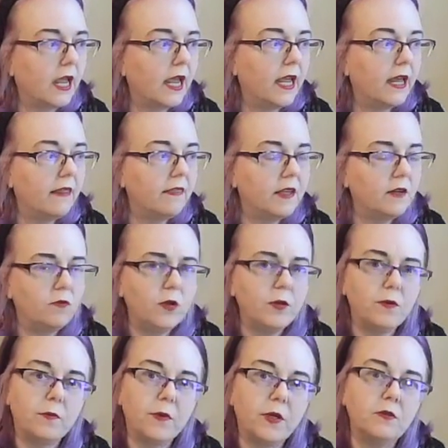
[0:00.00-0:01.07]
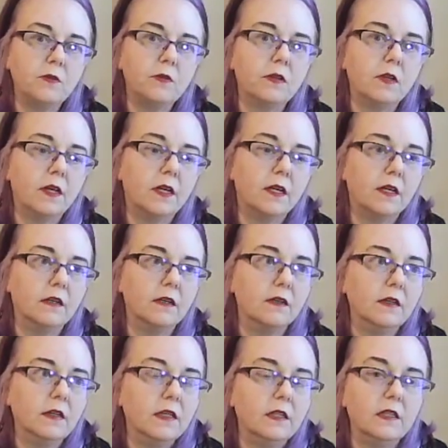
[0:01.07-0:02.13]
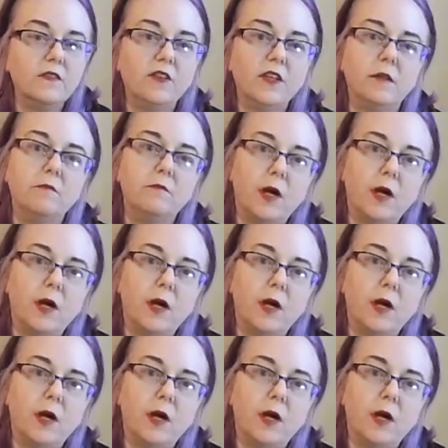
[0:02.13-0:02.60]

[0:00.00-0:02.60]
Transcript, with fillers: And then we were both living in